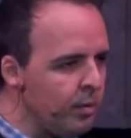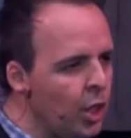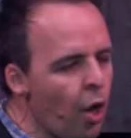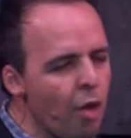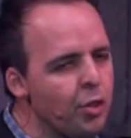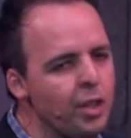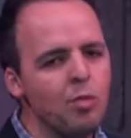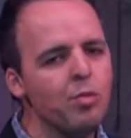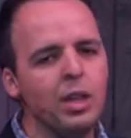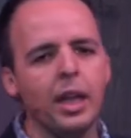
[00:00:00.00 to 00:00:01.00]
you know, if you
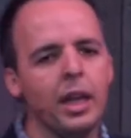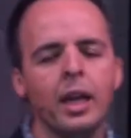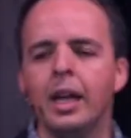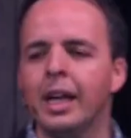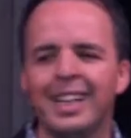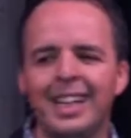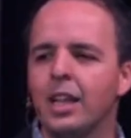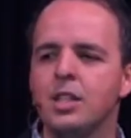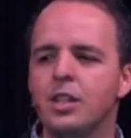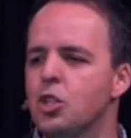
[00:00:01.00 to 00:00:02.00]
didn't really
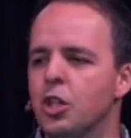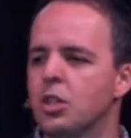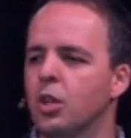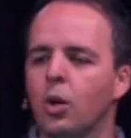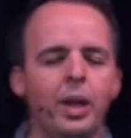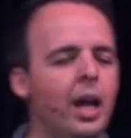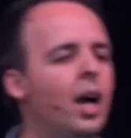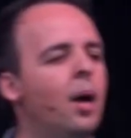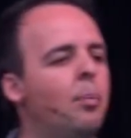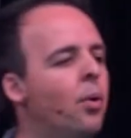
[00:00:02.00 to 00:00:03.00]
connect to a church growing
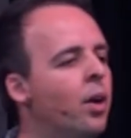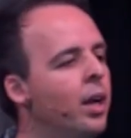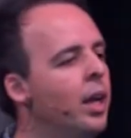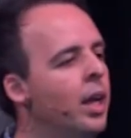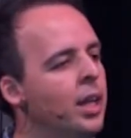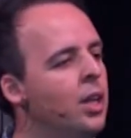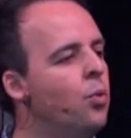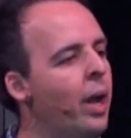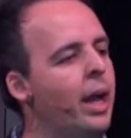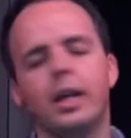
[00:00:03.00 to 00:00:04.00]
up, or you
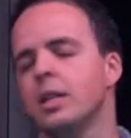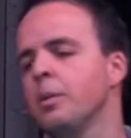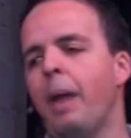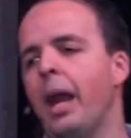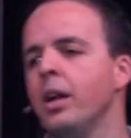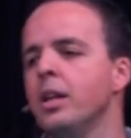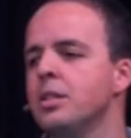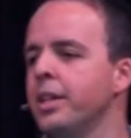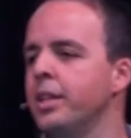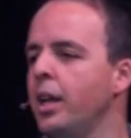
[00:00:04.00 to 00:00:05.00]
went because your
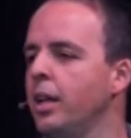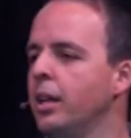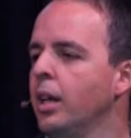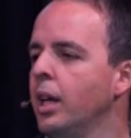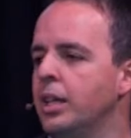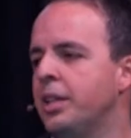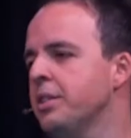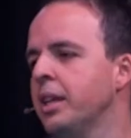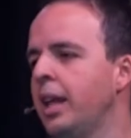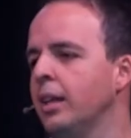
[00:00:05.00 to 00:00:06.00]
parents and then it
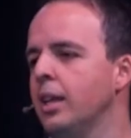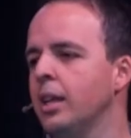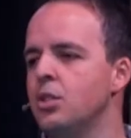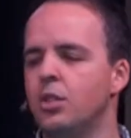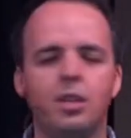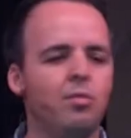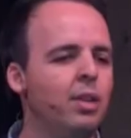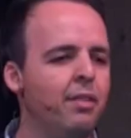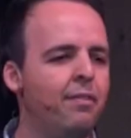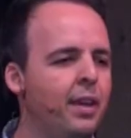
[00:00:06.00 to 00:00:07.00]
disconnected because you didn't
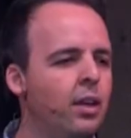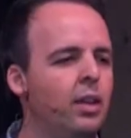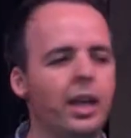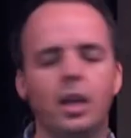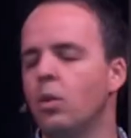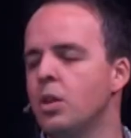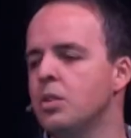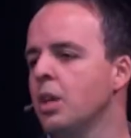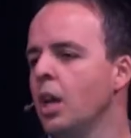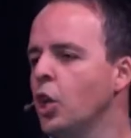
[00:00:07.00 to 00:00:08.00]
really feel like it
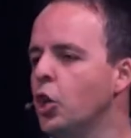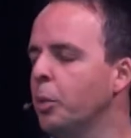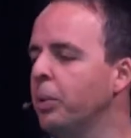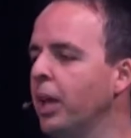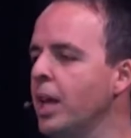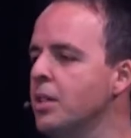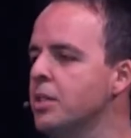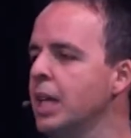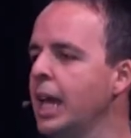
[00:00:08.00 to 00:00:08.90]
was your place,